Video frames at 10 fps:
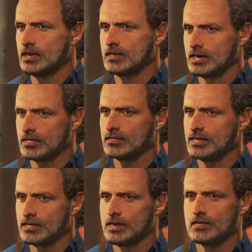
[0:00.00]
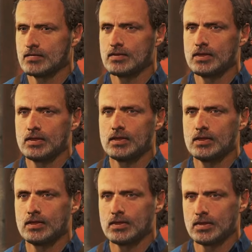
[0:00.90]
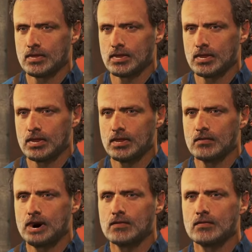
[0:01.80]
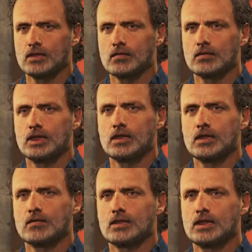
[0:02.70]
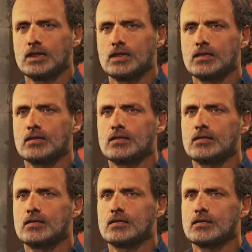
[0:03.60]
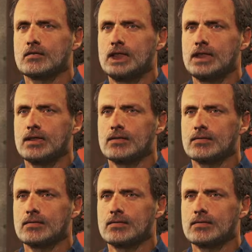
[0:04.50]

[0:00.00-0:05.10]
They didn't say much. But I remember they called me the backup.